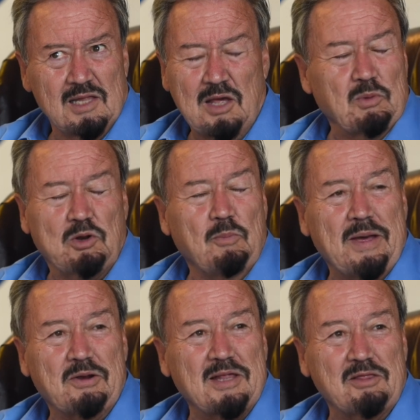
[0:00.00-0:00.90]
then we're no
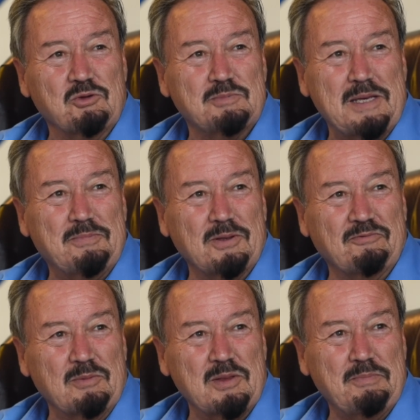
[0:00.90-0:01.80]
better than those people
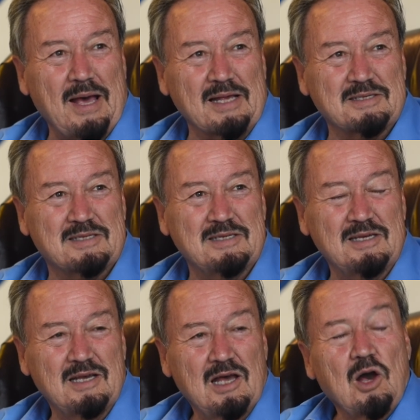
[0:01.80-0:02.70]
from the past.
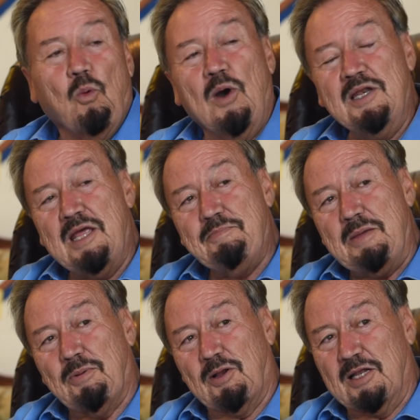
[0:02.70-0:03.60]
One day
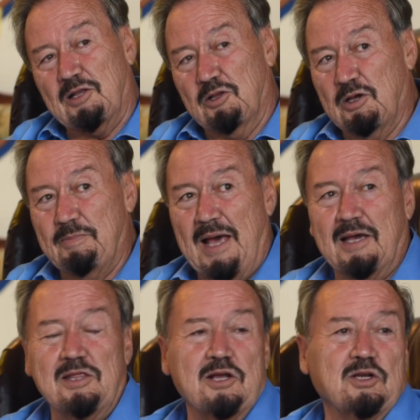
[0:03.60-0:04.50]
people are going to look
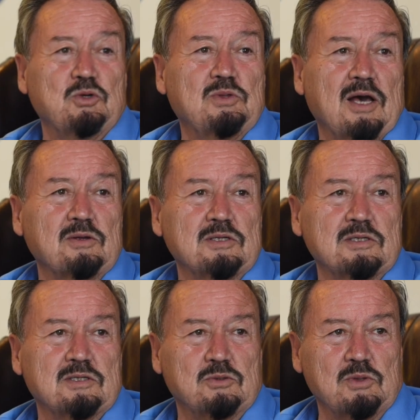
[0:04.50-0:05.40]
back in the year
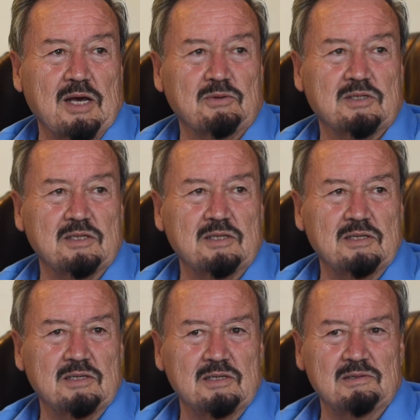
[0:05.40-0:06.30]
2000,
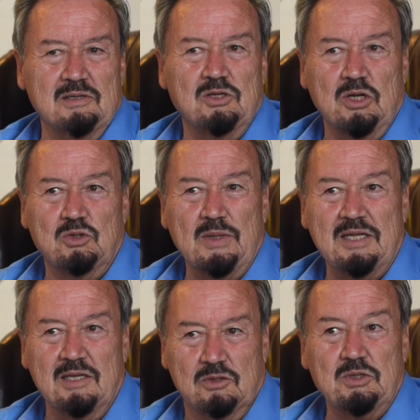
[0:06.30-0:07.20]

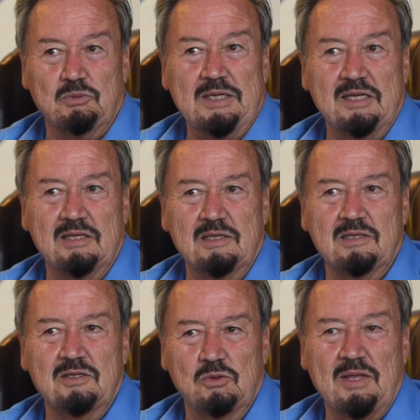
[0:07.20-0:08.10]

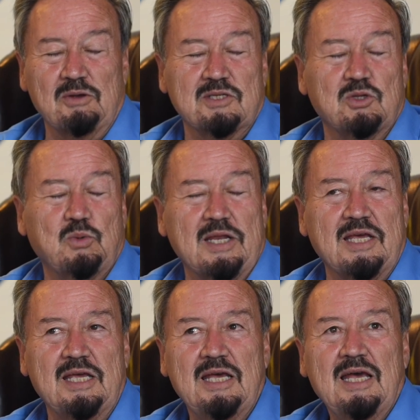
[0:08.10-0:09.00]
2020
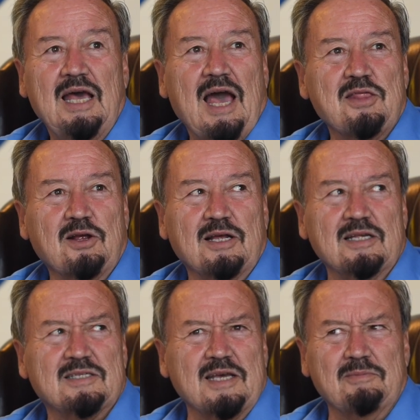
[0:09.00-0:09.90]
and they're going
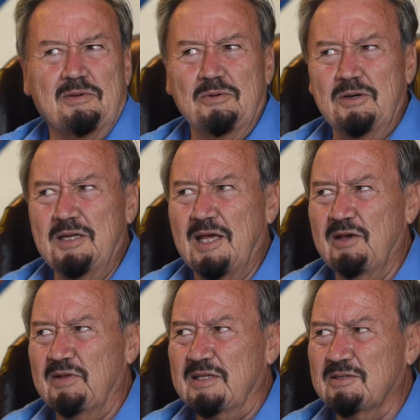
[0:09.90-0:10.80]
to say, good
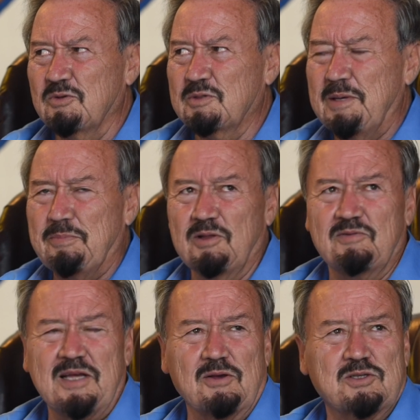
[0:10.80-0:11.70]
heavens, those people
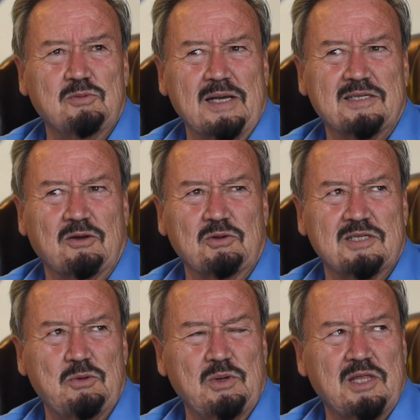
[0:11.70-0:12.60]
of Taos, New Mexico,
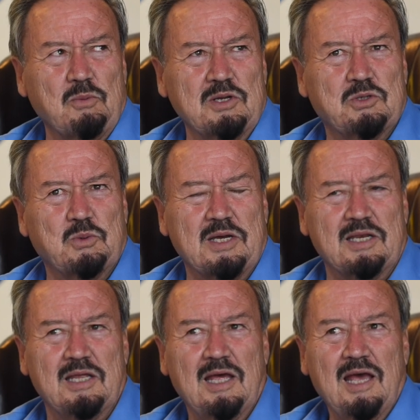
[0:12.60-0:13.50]
see what they were doing.